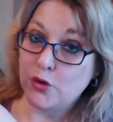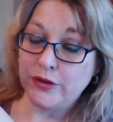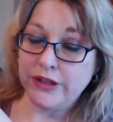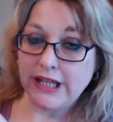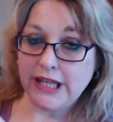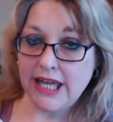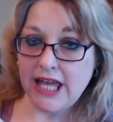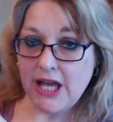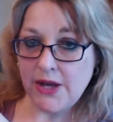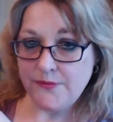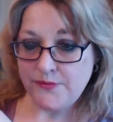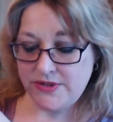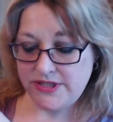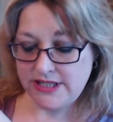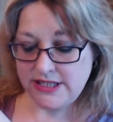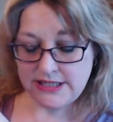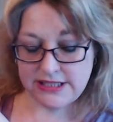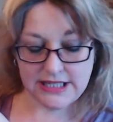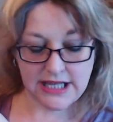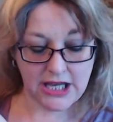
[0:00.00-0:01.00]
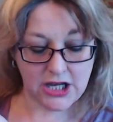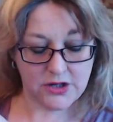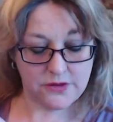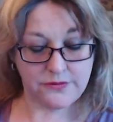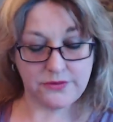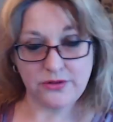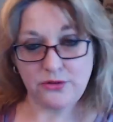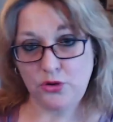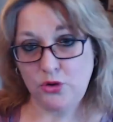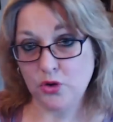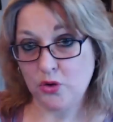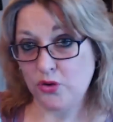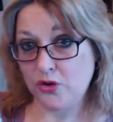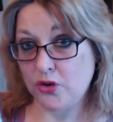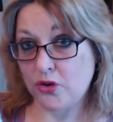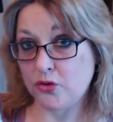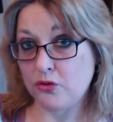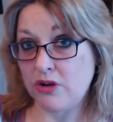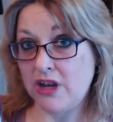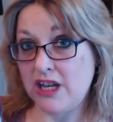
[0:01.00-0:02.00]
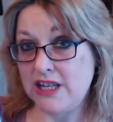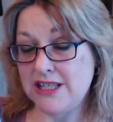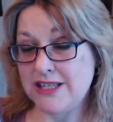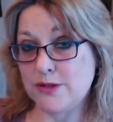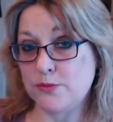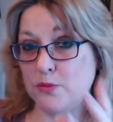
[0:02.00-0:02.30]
the canvas itself, not the threads,